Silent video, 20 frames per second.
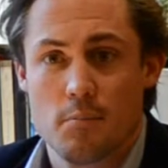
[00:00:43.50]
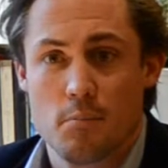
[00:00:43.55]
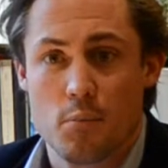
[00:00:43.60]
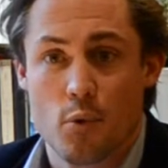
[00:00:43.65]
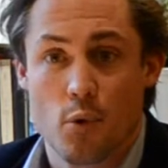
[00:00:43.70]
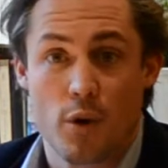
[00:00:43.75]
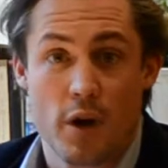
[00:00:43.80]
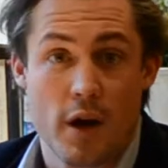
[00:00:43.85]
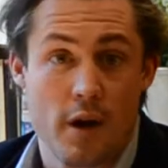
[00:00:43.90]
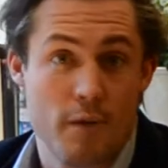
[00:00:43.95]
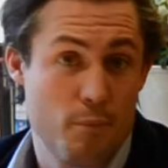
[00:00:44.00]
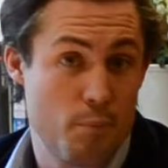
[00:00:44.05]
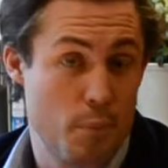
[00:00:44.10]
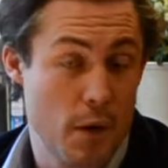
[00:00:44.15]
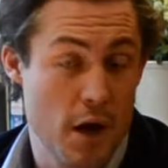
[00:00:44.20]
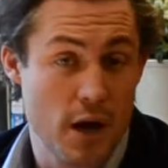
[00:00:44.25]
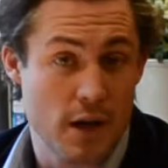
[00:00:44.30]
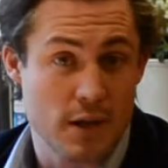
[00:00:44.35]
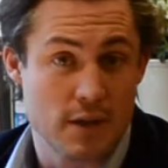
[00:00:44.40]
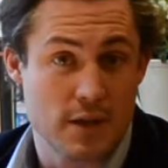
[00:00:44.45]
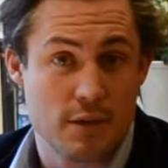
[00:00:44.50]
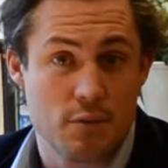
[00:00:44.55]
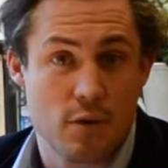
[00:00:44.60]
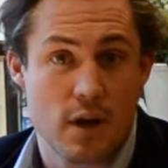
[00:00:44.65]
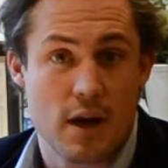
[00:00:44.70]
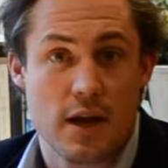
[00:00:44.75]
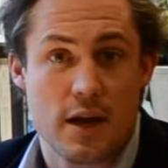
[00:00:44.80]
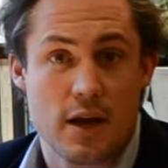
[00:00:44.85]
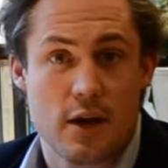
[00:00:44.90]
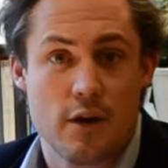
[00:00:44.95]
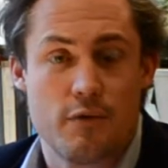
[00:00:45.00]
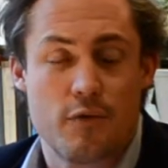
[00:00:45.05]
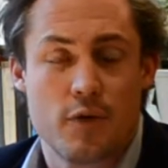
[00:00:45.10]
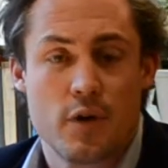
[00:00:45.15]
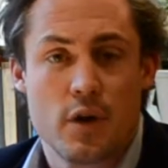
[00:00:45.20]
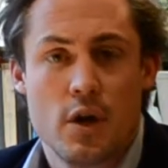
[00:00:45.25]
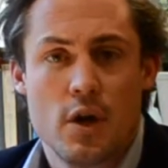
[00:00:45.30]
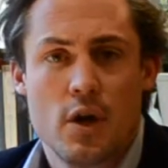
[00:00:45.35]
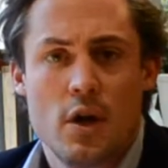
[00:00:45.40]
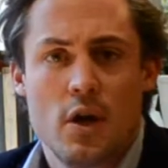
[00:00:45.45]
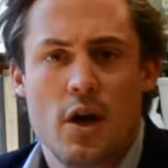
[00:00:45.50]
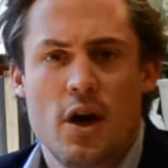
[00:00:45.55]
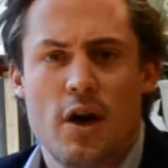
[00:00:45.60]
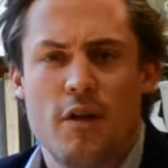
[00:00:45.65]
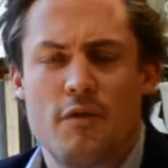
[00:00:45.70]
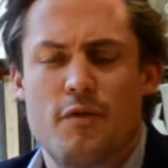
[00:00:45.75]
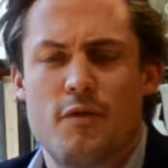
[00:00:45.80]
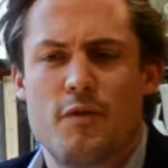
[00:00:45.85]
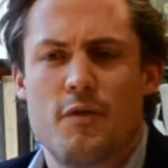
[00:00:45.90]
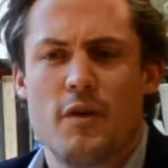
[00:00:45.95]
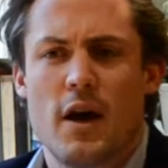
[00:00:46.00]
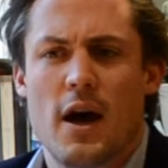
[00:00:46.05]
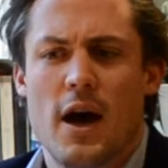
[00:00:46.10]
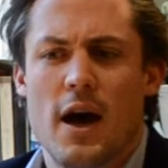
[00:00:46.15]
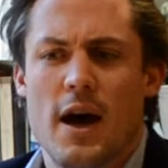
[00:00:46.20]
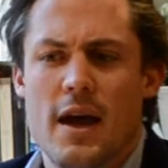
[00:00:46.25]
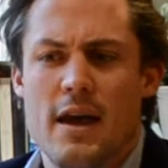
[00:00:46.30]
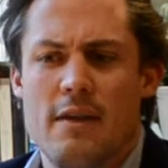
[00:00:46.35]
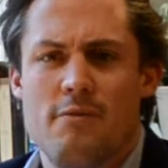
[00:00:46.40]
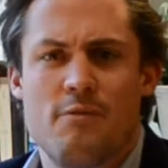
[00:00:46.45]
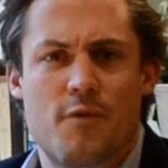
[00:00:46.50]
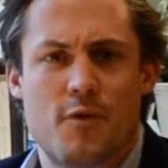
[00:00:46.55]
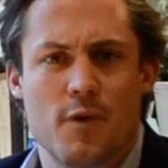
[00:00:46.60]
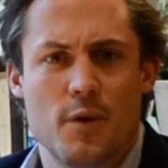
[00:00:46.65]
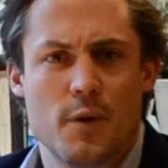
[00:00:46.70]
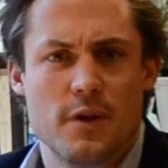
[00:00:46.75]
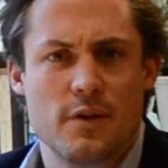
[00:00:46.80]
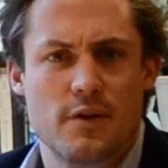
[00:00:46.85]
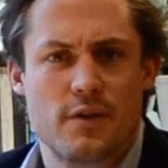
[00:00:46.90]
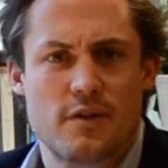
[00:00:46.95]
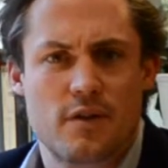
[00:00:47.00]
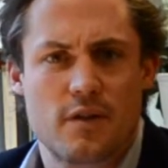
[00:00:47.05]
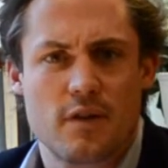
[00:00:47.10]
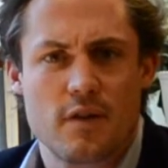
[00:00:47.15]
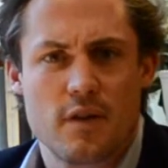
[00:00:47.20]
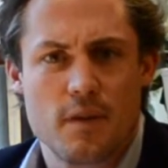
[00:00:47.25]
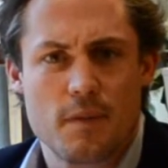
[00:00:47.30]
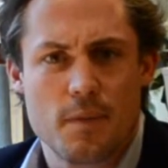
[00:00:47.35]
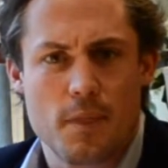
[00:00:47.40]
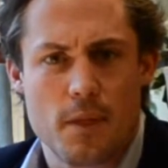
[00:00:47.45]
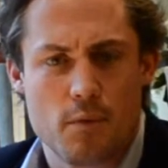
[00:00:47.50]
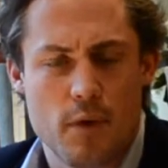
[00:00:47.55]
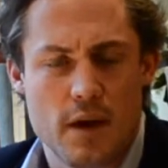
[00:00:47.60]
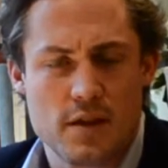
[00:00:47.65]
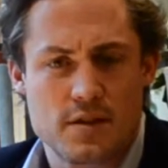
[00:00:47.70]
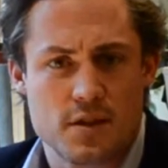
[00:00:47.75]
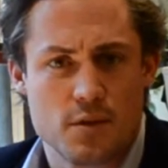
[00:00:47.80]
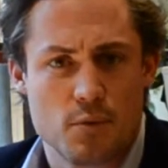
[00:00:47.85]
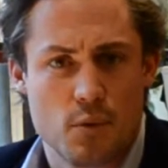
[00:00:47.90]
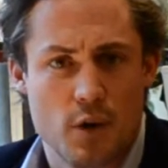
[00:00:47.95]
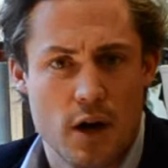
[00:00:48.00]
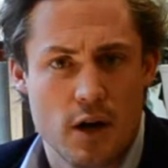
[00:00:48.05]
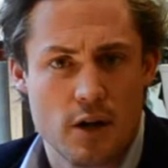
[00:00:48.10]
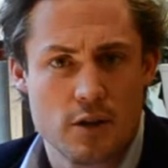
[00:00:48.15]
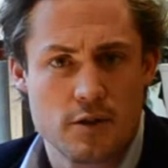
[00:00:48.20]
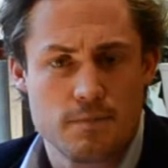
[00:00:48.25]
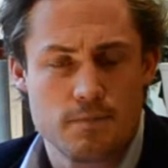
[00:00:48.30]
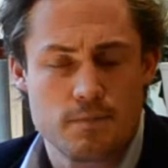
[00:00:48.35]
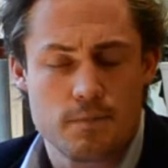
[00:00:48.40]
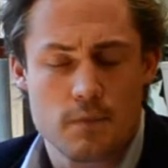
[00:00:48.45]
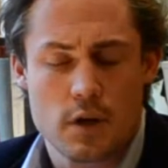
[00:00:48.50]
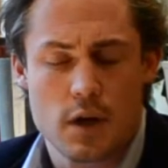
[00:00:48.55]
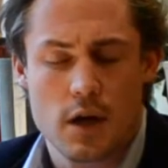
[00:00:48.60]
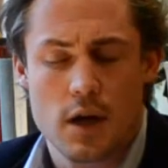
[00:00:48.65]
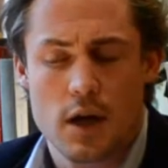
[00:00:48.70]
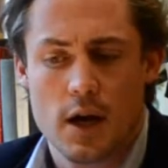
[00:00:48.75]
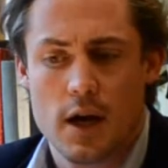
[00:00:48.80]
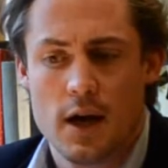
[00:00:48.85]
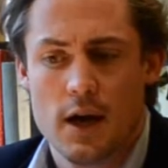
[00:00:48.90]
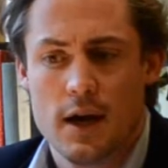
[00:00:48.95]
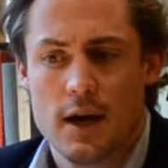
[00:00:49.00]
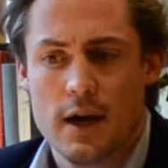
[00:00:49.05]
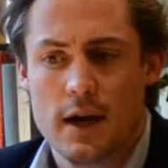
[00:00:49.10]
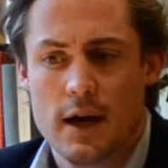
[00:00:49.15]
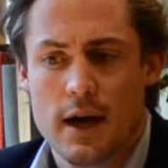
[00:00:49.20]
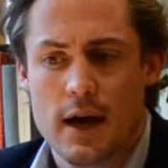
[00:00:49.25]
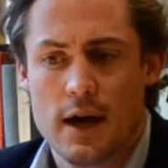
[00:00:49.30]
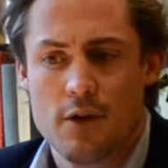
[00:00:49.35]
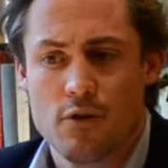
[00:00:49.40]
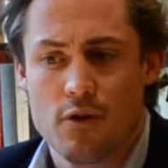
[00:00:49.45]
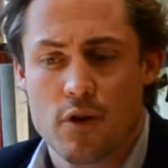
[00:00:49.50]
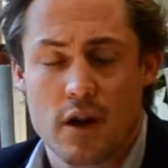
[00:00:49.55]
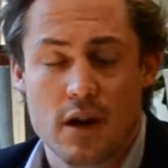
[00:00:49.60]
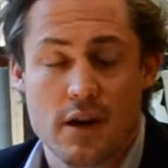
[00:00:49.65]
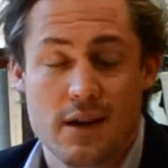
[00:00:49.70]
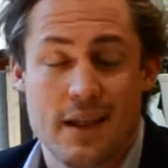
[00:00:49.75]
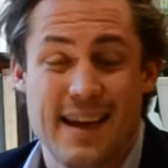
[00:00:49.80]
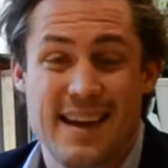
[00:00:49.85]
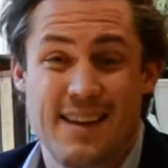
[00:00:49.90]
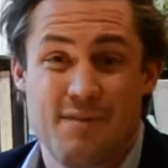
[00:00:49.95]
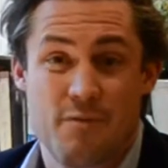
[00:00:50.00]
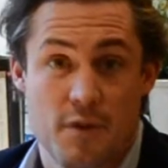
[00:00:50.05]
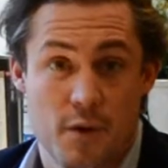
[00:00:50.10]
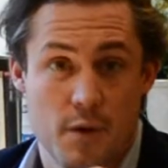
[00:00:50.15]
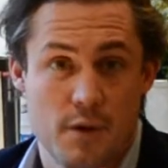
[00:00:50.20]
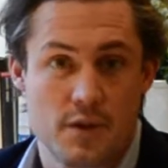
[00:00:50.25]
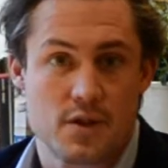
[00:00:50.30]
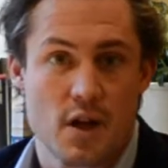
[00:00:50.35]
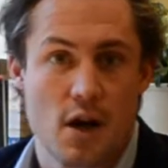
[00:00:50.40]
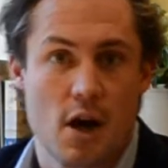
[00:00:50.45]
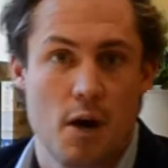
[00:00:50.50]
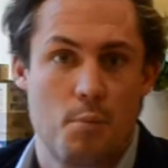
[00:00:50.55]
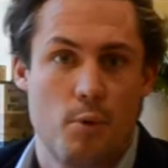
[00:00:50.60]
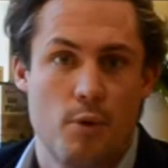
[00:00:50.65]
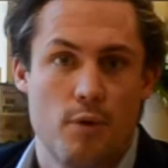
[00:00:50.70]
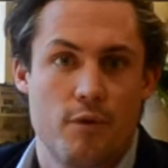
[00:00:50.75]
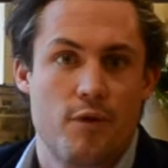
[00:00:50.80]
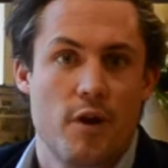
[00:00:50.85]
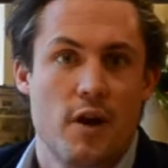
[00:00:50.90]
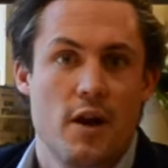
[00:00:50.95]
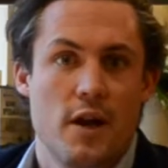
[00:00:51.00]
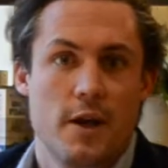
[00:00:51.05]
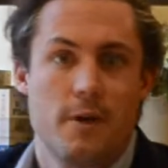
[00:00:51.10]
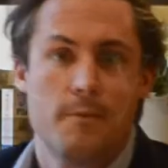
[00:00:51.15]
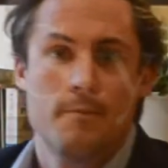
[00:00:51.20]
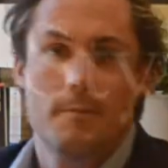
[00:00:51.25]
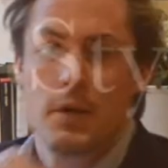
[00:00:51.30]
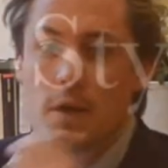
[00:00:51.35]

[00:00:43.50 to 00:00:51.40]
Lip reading: Bordeaux and Burgundy really have influenced the rest of the world, and not only that, influenced our portfolio.